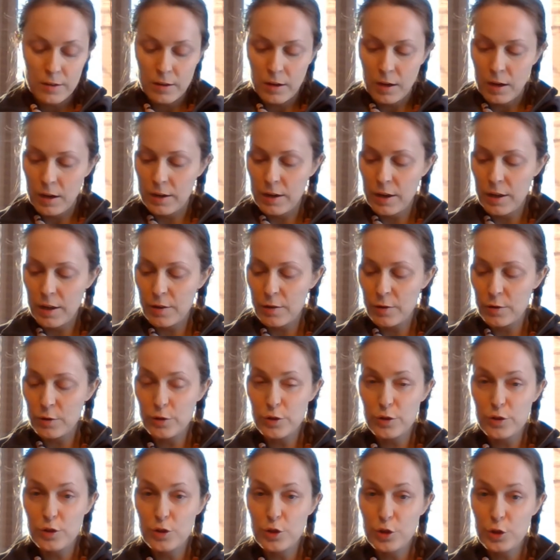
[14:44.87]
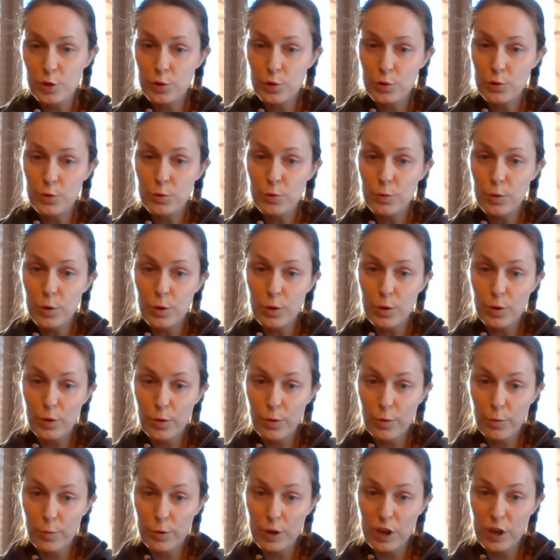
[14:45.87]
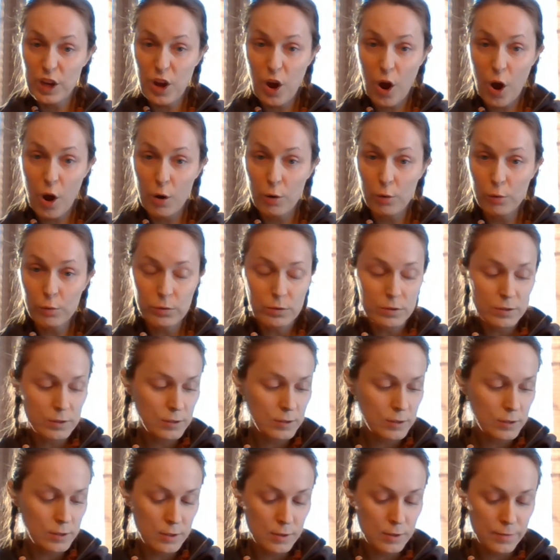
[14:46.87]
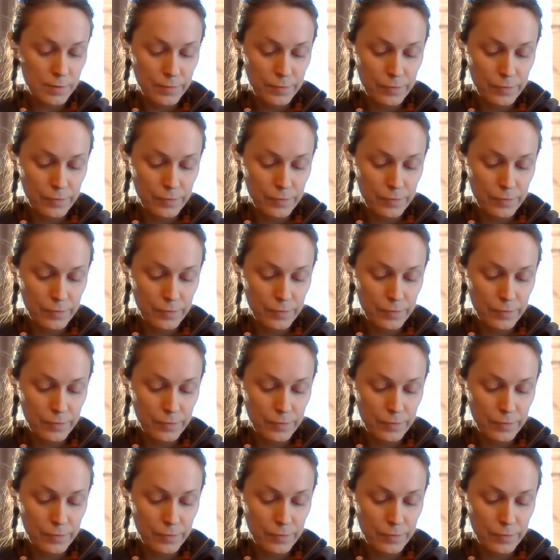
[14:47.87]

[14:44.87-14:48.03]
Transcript: another 2 or 3 coats.